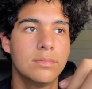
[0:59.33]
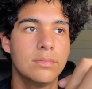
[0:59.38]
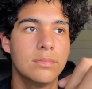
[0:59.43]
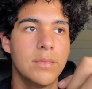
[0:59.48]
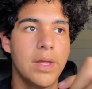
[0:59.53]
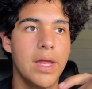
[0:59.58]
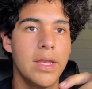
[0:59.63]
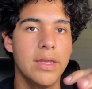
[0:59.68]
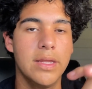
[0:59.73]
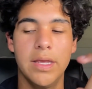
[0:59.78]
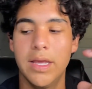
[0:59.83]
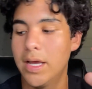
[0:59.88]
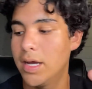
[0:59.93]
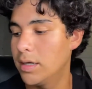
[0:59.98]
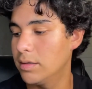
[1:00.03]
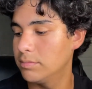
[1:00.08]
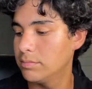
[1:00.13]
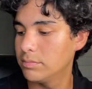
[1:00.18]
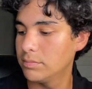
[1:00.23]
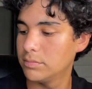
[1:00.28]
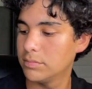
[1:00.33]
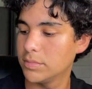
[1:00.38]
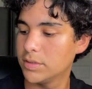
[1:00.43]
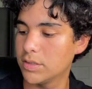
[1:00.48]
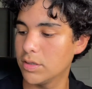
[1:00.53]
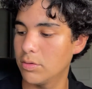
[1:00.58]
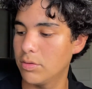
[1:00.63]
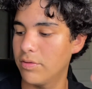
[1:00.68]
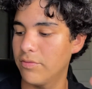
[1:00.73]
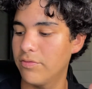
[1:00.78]
And yeah,
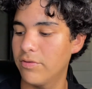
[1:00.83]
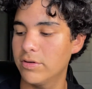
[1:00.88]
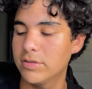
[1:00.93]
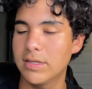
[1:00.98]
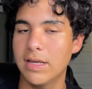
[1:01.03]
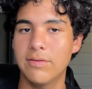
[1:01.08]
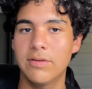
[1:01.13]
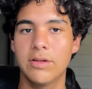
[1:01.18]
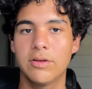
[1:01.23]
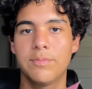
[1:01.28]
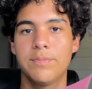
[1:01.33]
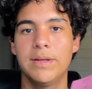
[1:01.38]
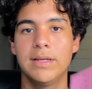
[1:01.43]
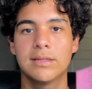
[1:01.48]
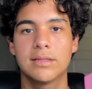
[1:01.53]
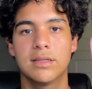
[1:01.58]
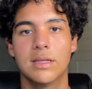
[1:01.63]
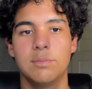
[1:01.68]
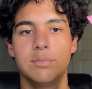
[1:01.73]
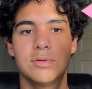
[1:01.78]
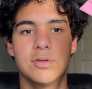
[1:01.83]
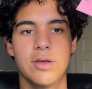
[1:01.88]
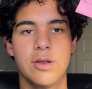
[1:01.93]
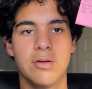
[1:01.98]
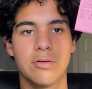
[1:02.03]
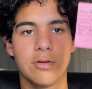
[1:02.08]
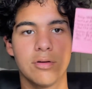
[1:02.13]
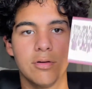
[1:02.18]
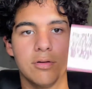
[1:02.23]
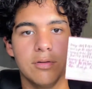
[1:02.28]
so the first, I have a little pink slip so I
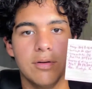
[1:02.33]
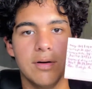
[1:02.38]
don't go